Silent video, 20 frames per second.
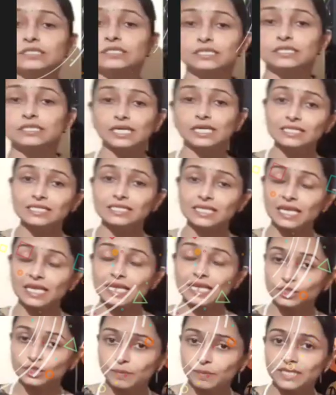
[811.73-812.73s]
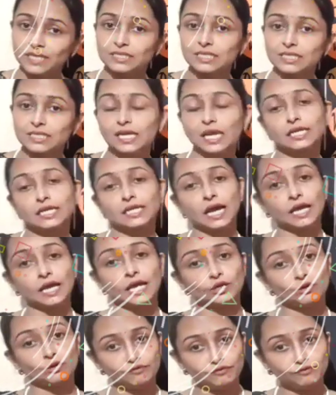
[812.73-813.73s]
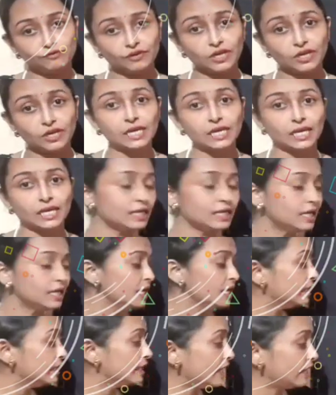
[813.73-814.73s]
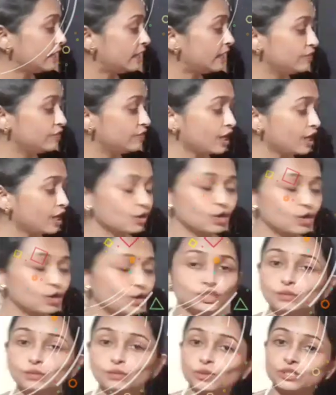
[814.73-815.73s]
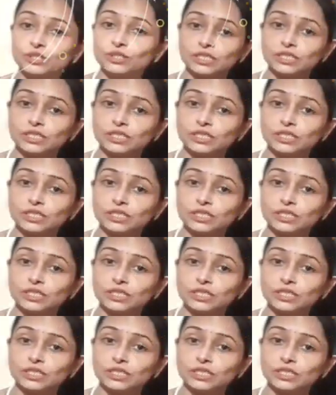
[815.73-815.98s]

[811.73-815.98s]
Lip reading: is expressing any kind of feeling, then we are going to put a